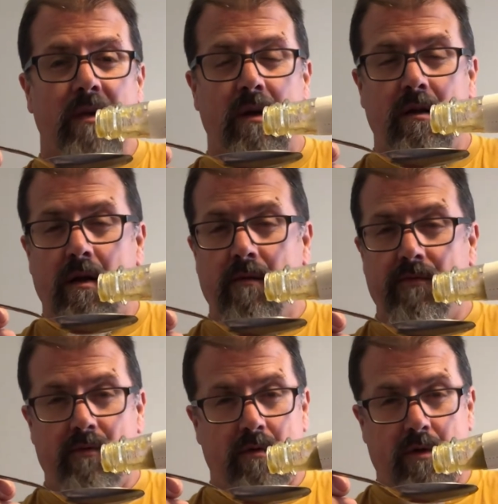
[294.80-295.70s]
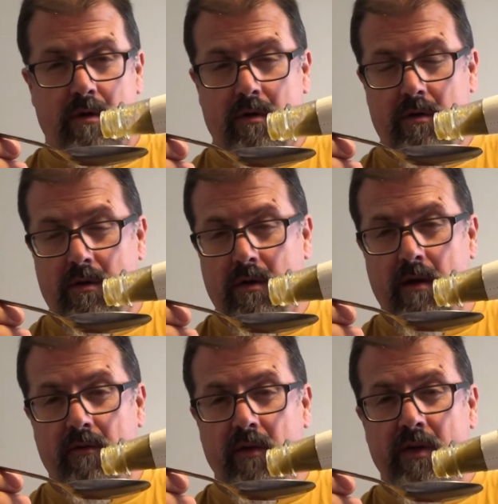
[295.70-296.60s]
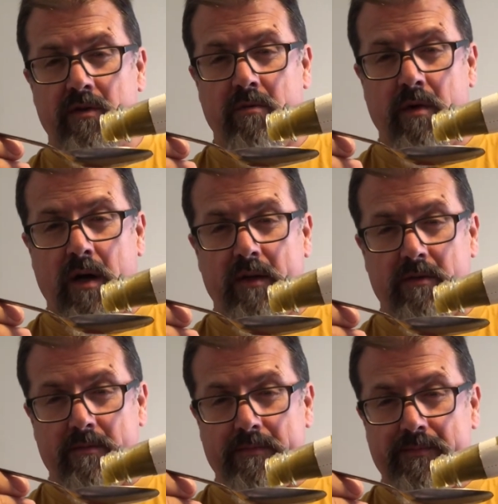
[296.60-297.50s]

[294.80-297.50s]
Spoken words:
I love green super hots.